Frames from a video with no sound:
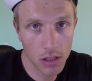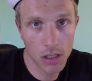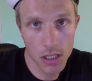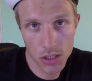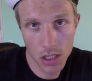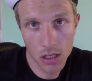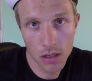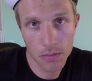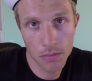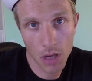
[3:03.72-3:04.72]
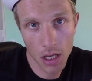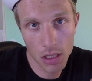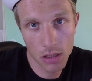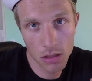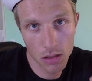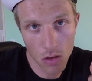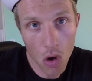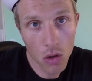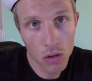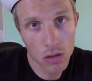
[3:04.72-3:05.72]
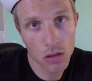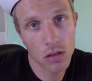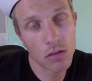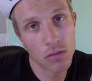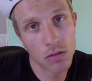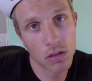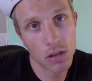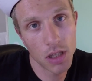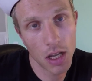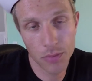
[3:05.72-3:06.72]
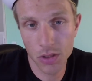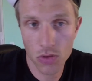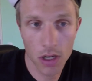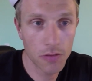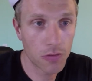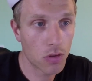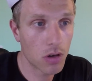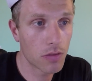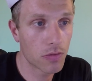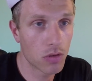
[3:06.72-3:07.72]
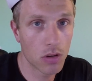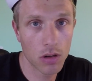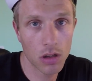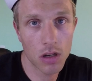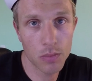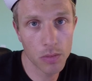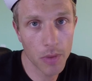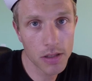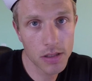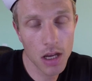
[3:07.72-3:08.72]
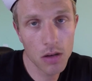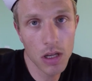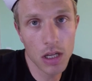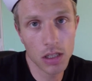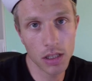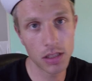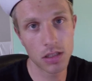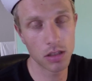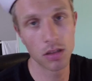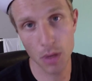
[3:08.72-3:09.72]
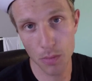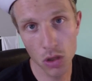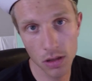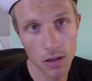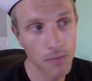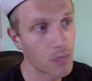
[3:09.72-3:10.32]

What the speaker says: This year, my goal that I've been training for a couple months now is the Marmotte.